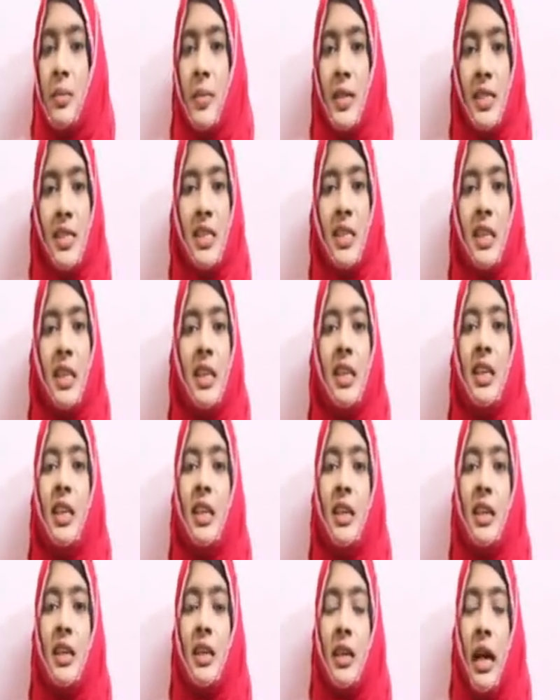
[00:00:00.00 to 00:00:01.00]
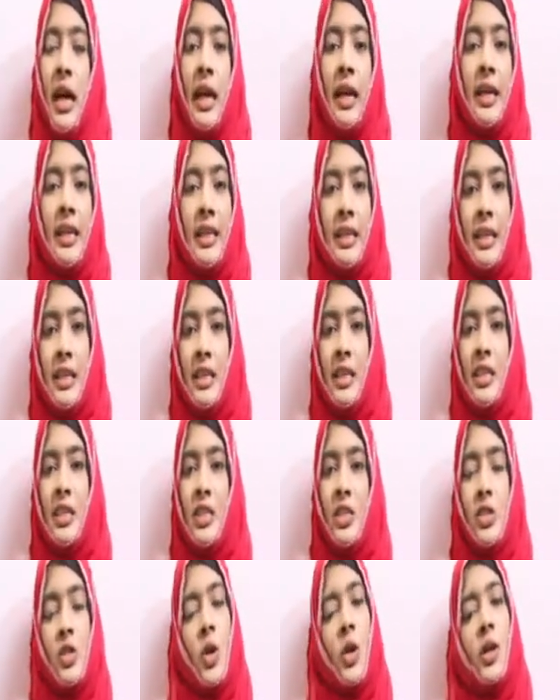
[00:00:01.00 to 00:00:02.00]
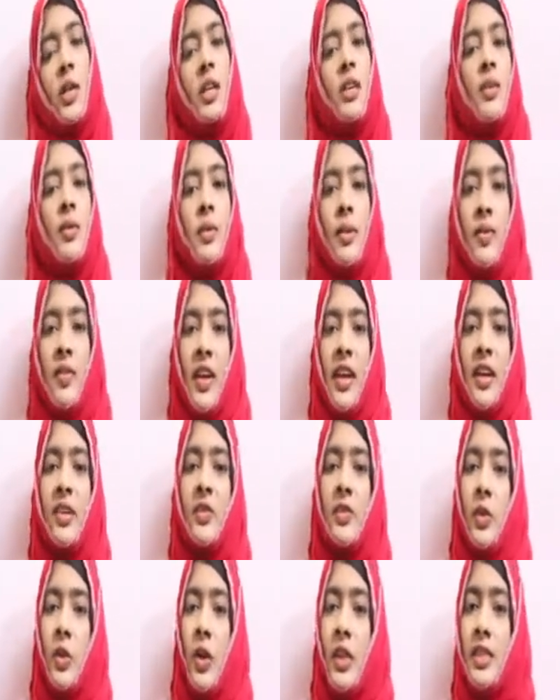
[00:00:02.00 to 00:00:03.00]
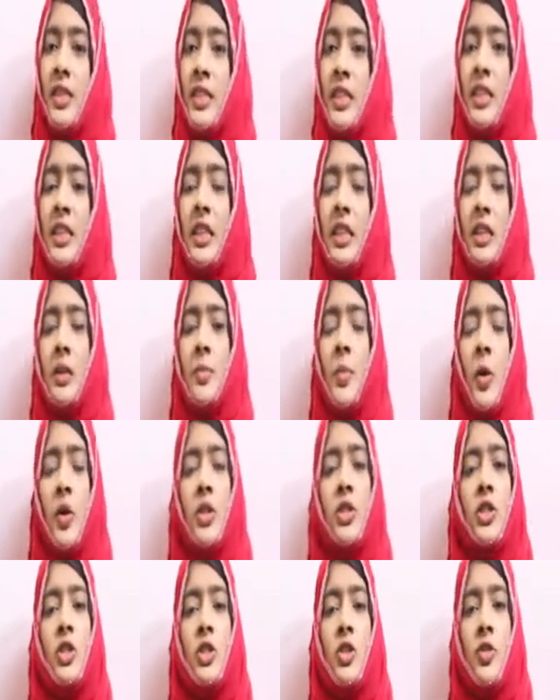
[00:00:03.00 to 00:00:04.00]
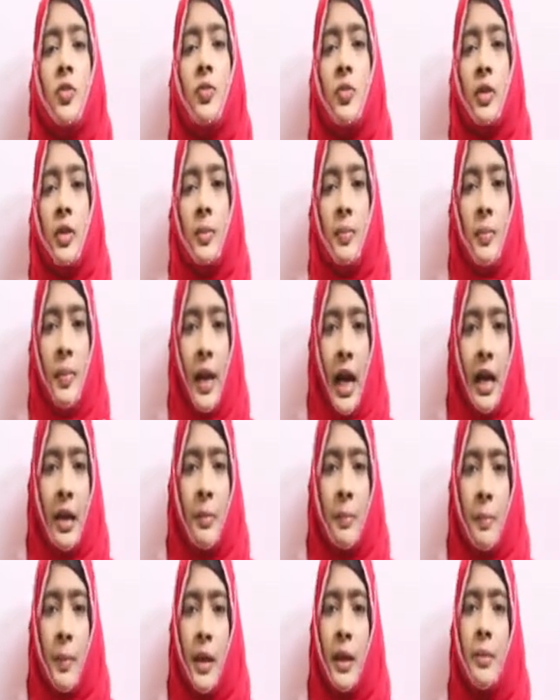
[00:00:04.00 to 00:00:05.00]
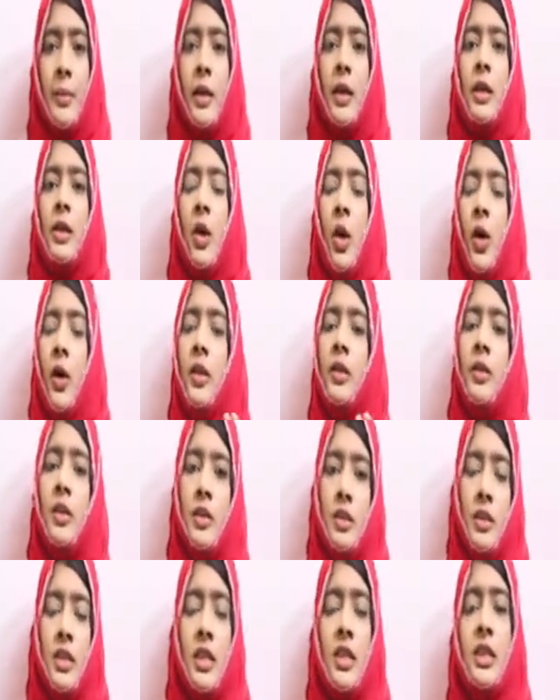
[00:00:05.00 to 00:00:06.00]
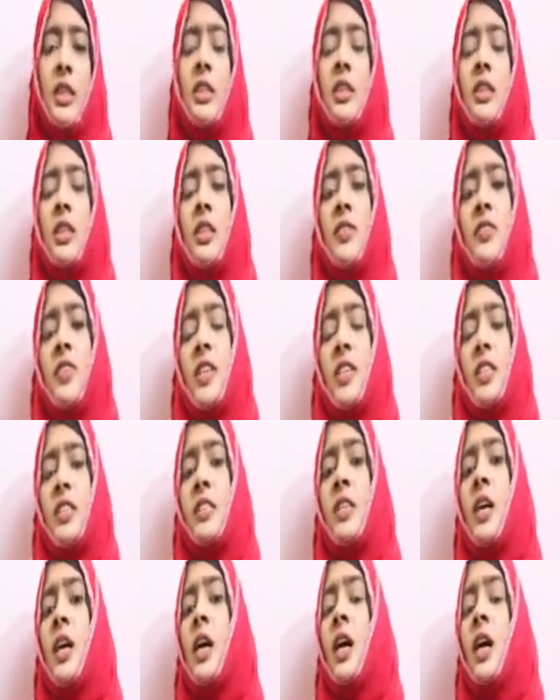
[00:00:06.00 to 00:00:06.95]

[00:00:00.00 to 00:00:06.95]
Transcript: basically a hereditary disorder where you can see the deposition of blood pigment on the teeth surface.